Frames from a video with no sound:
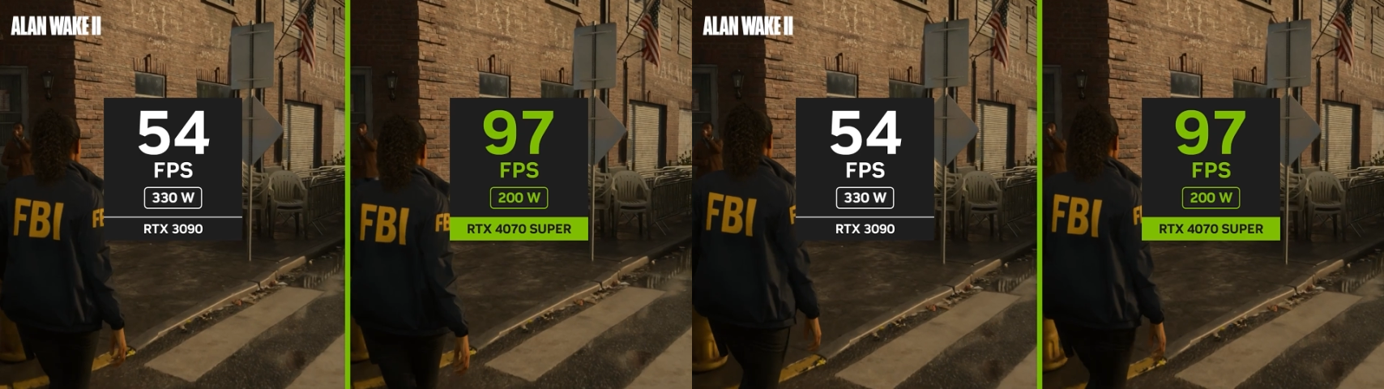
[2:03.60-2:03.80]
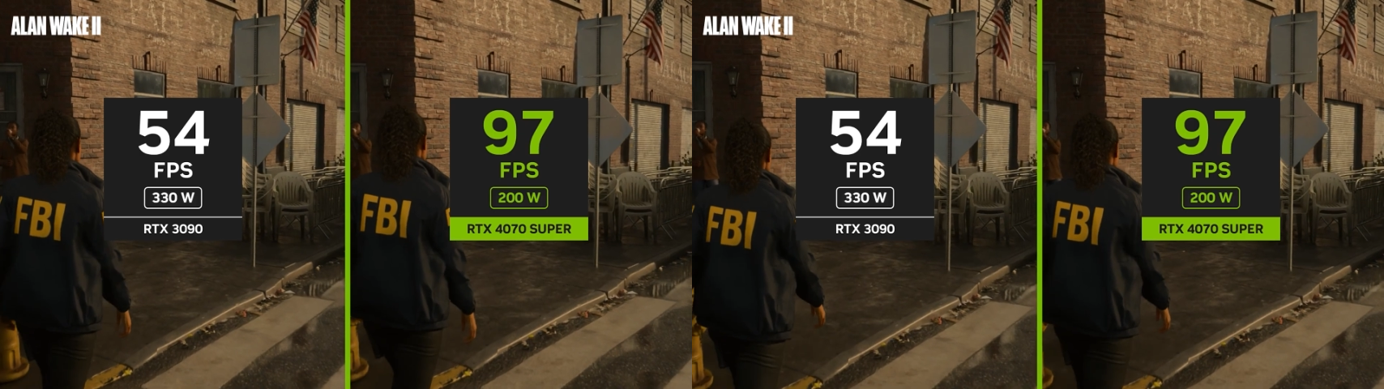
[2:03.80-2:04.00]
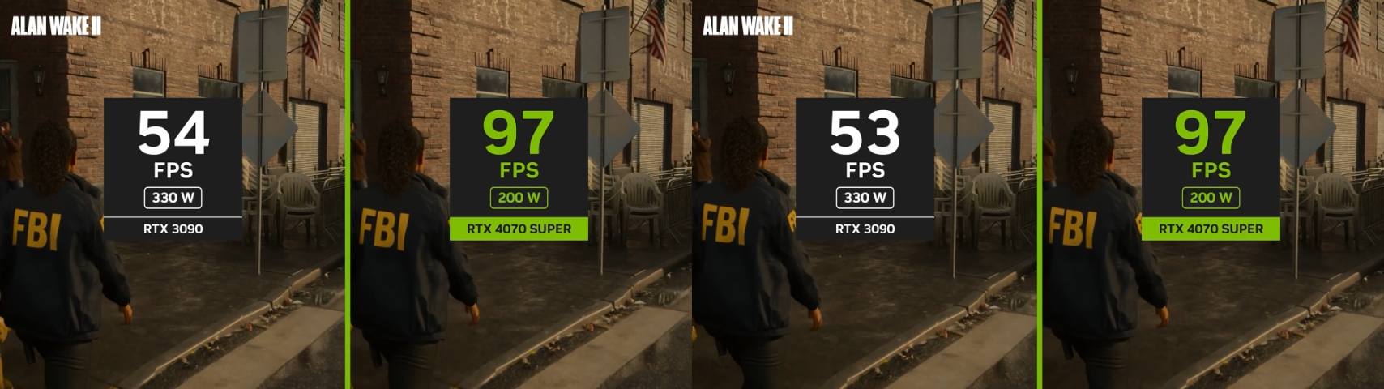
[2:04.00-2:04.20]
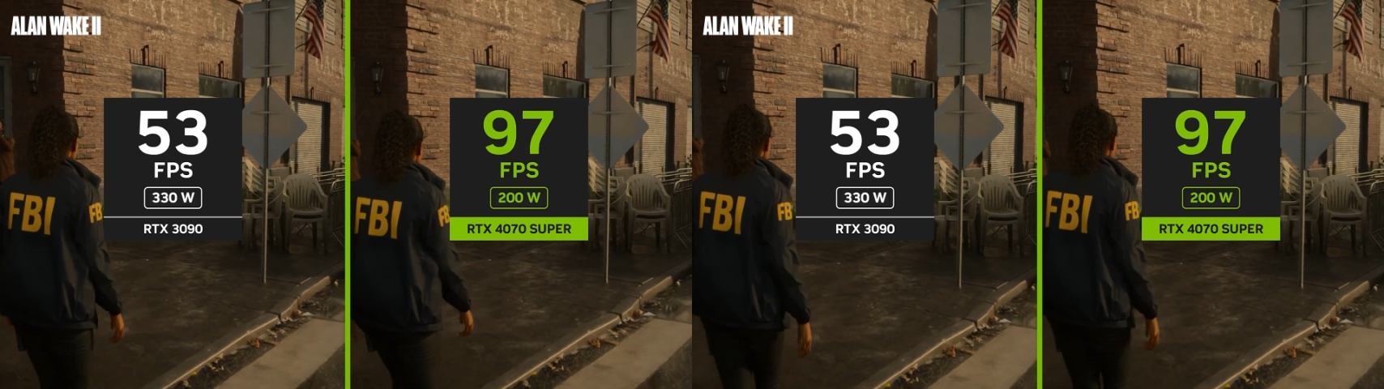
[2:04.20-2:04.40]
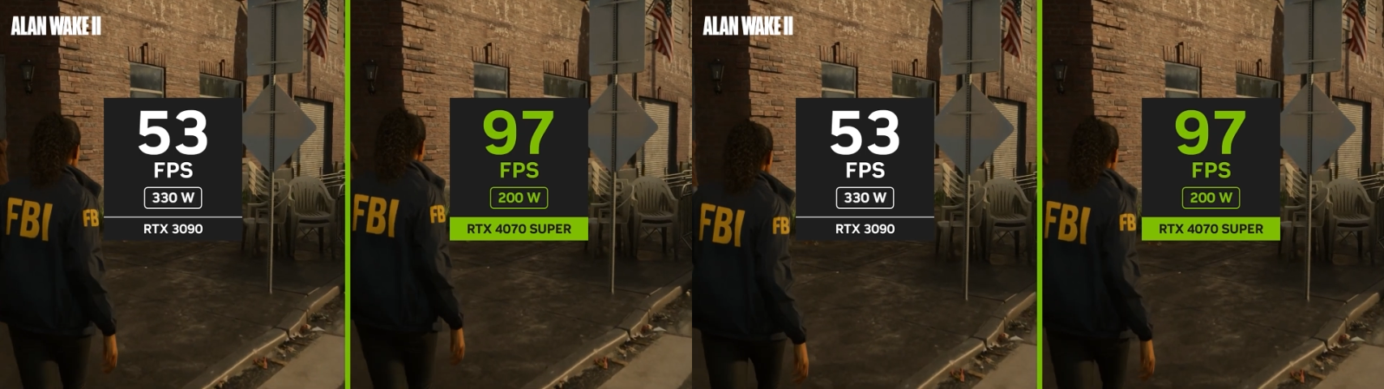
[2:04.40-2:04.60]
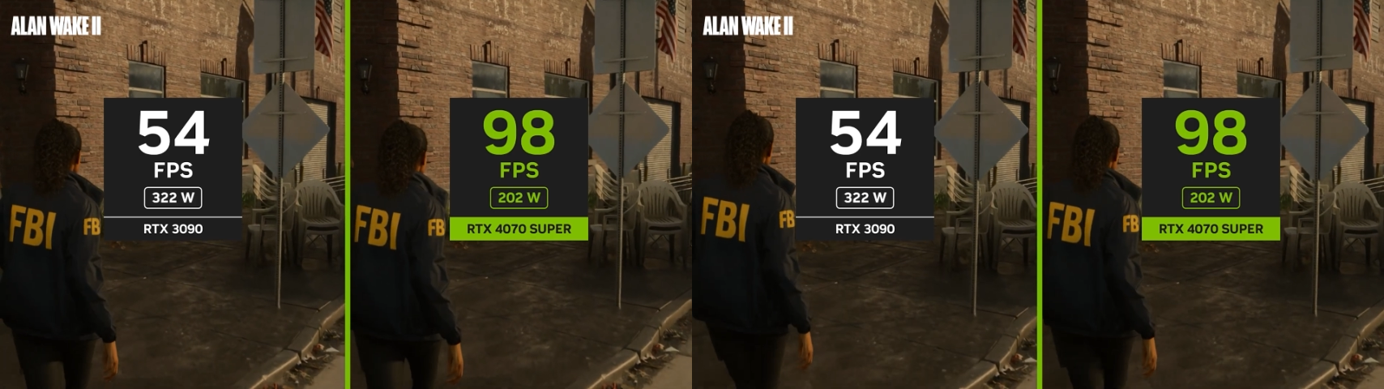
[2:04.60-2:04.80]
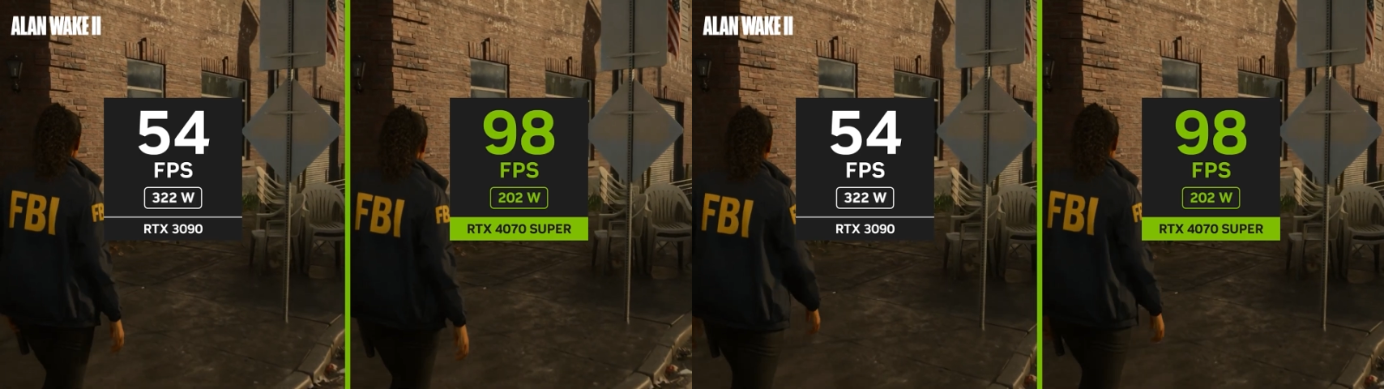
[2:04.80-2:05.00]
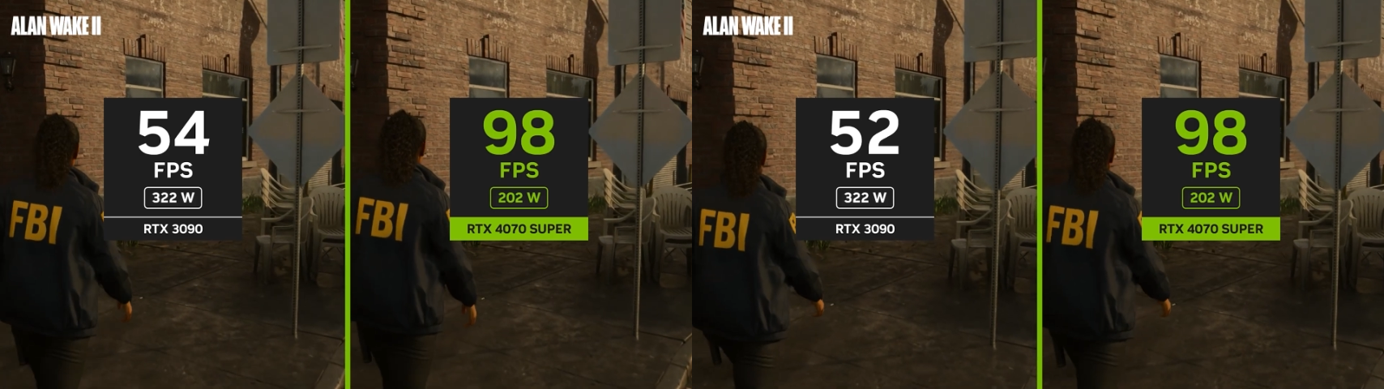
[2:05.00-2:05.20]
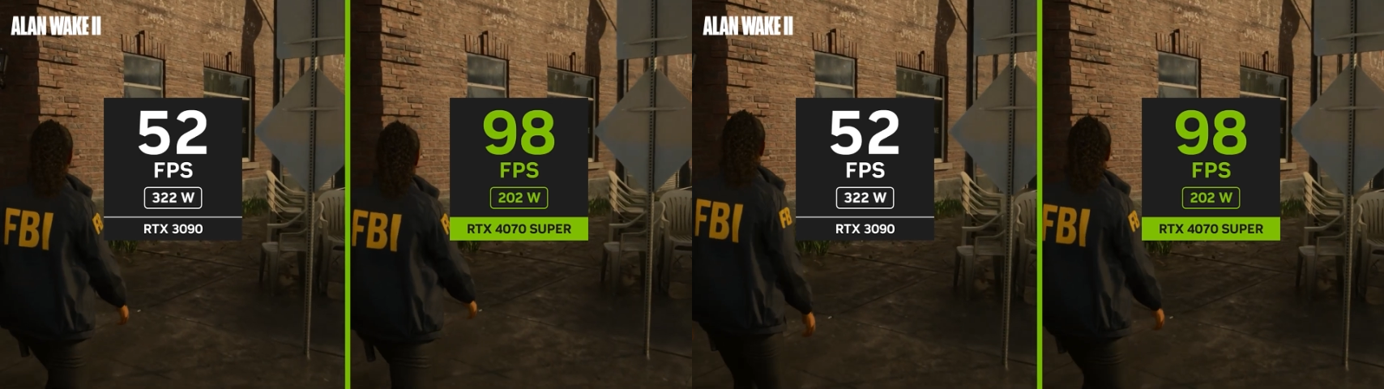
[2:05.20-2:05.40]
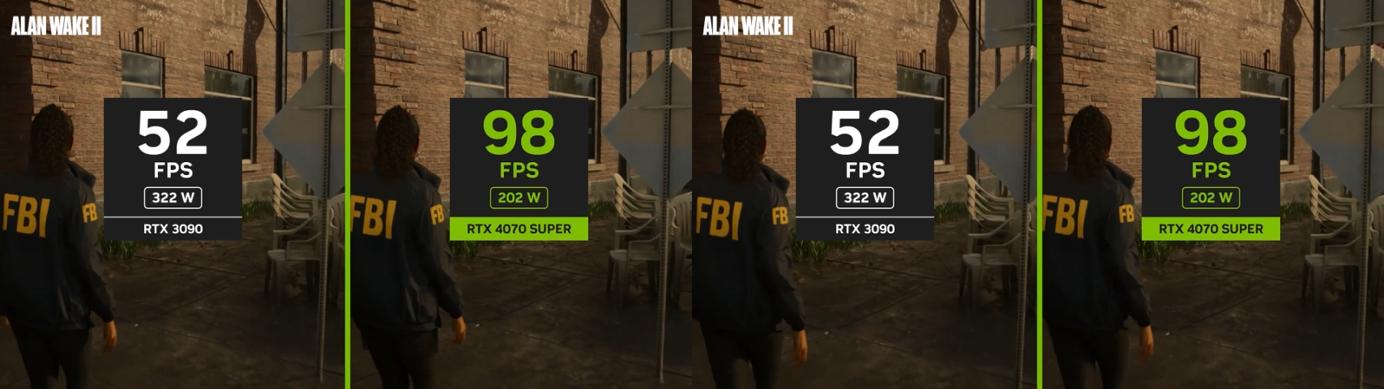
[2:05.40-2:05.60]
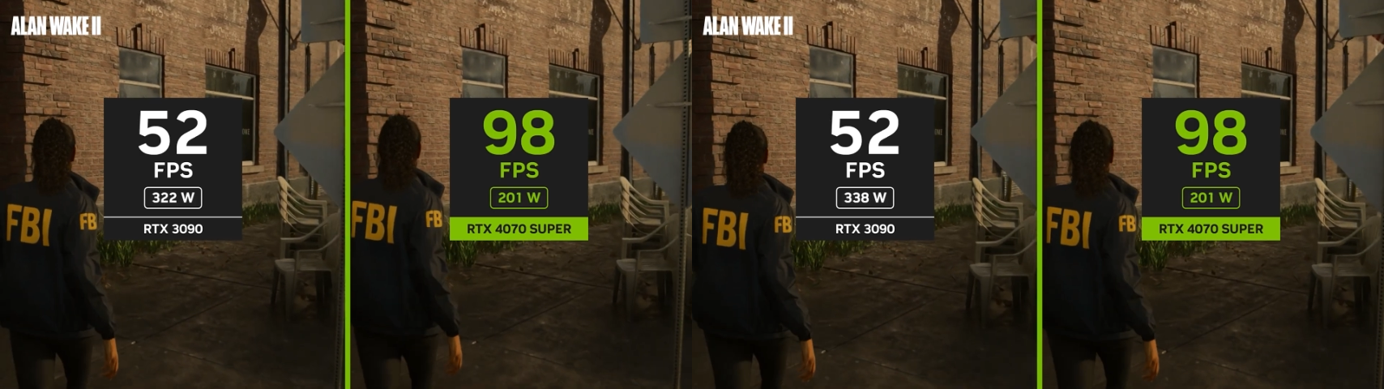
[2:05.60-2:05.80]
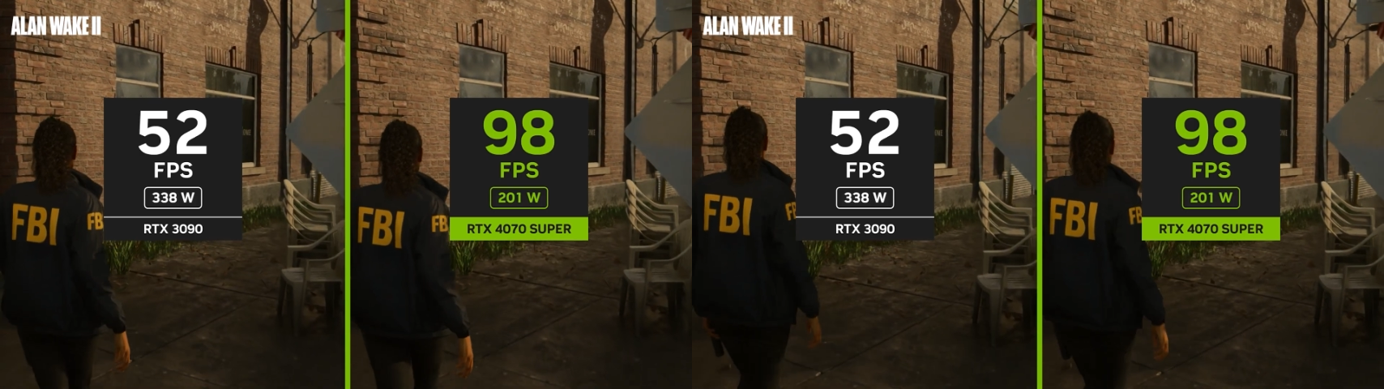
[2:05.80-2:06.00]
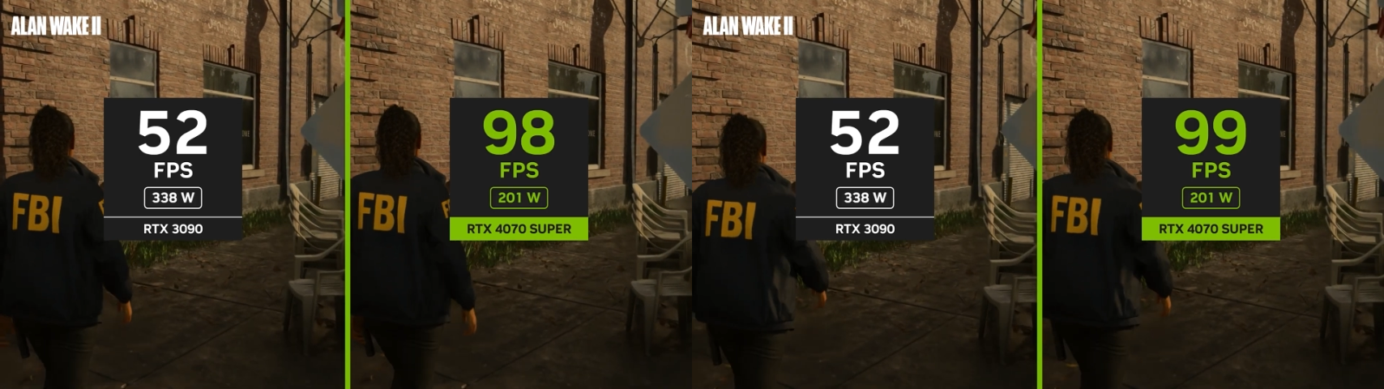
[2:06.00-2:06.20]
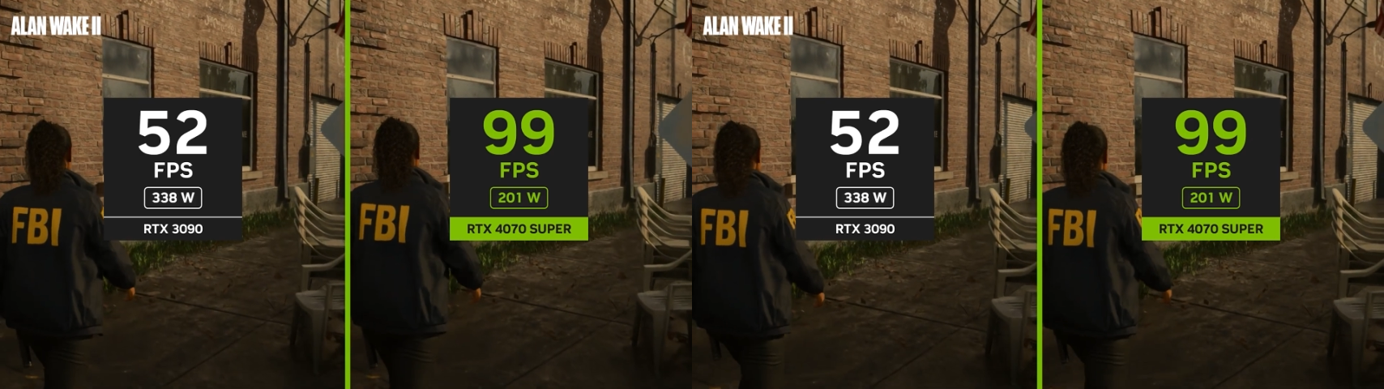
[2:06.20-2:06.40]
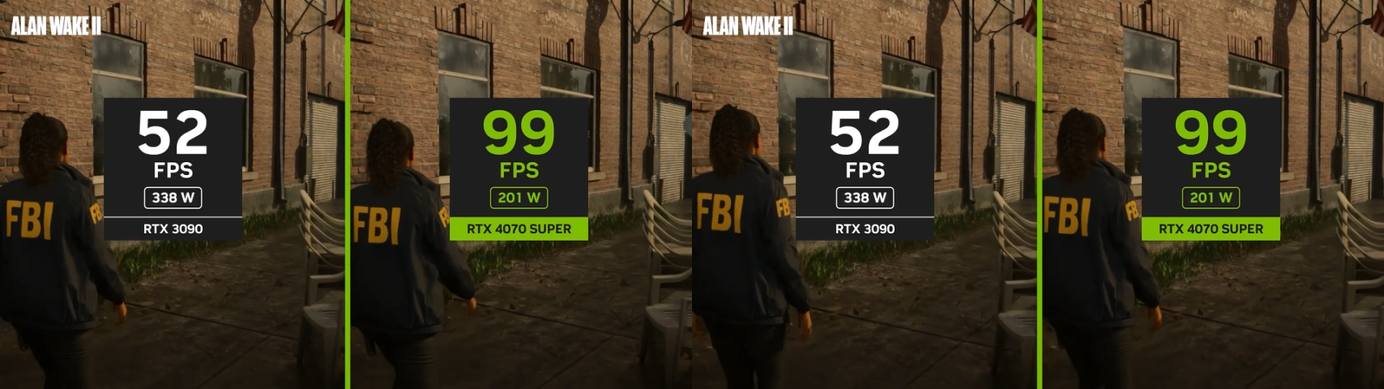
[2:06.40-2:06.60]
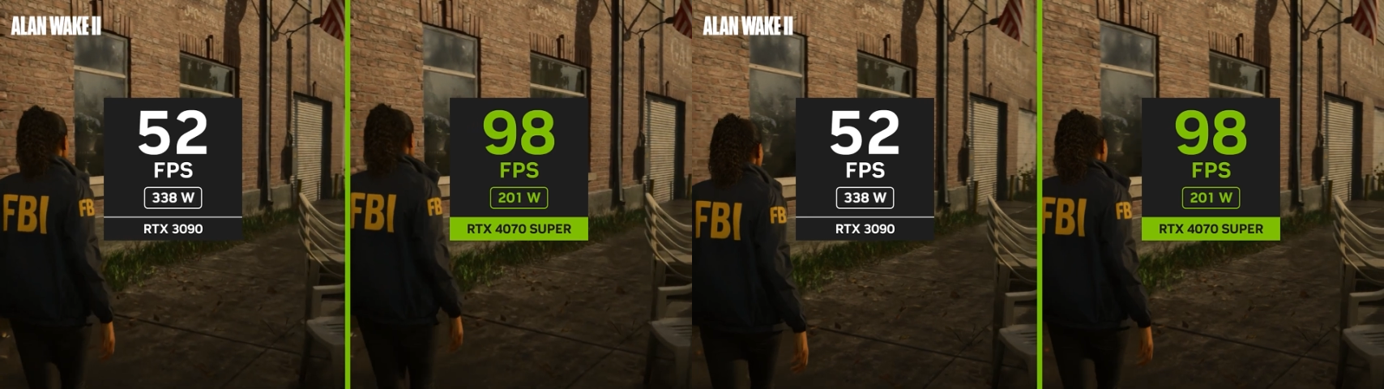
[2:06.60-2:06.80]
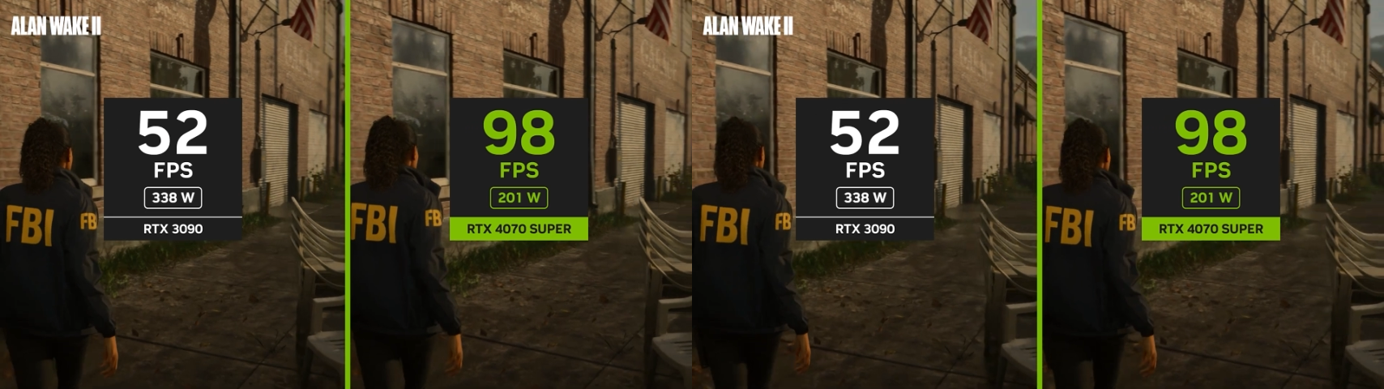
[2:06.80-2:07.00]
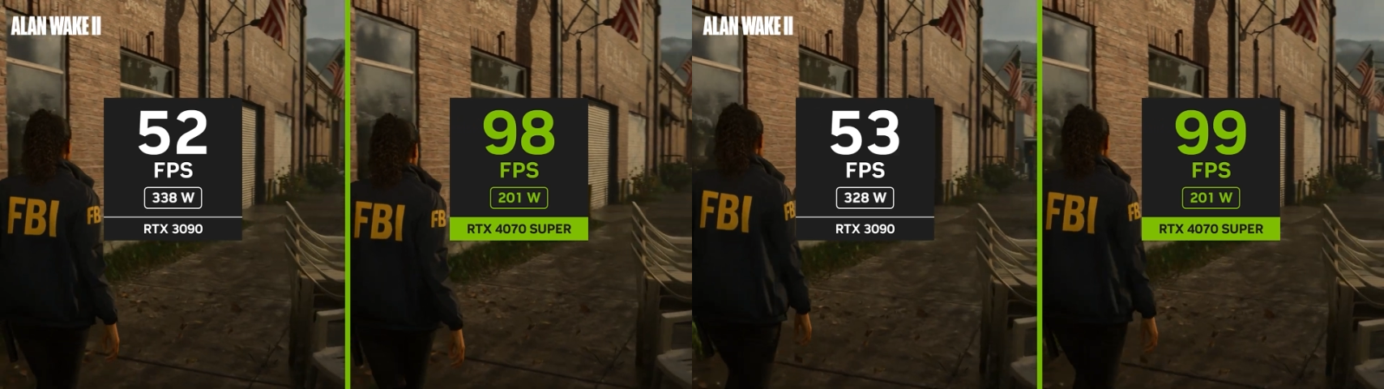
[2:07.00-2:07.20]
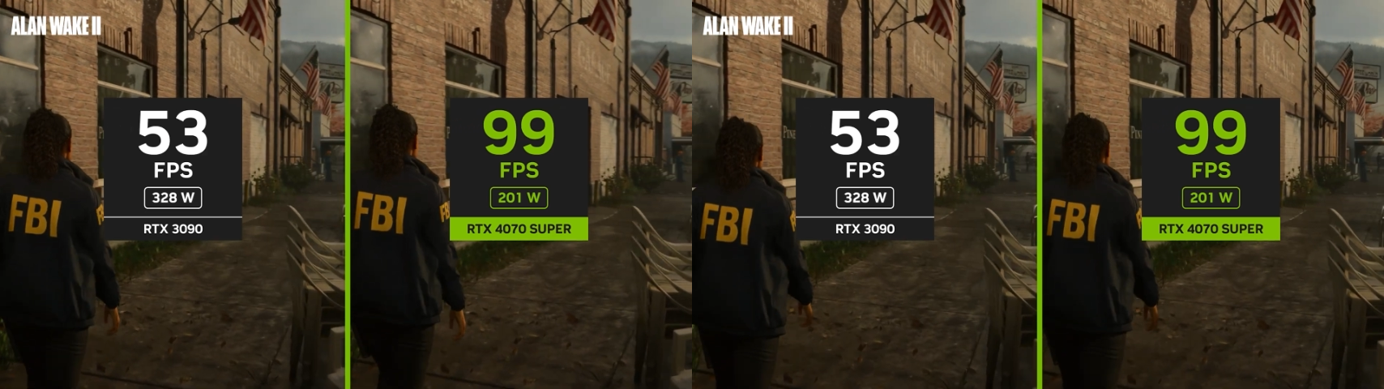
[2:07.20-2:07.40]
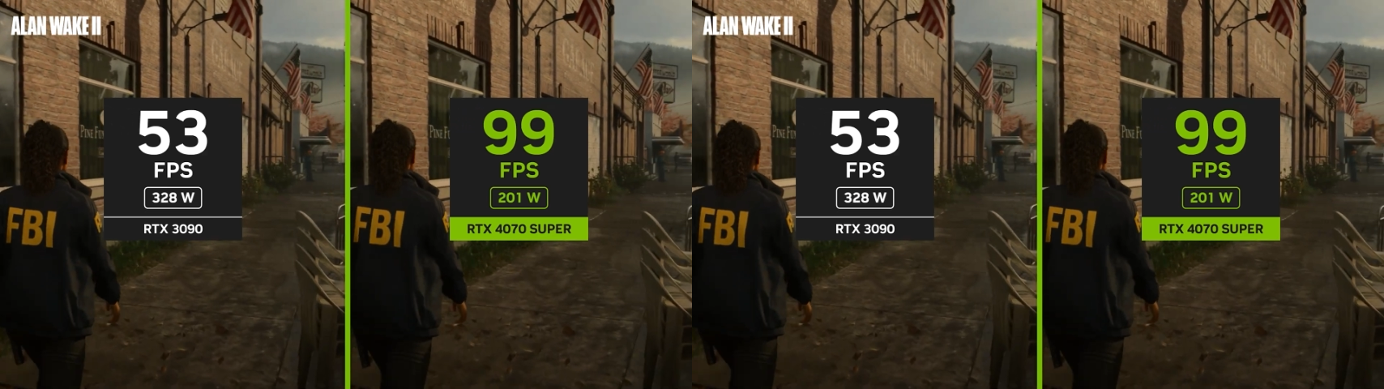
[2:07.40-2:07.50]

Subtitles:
(no speaker visible)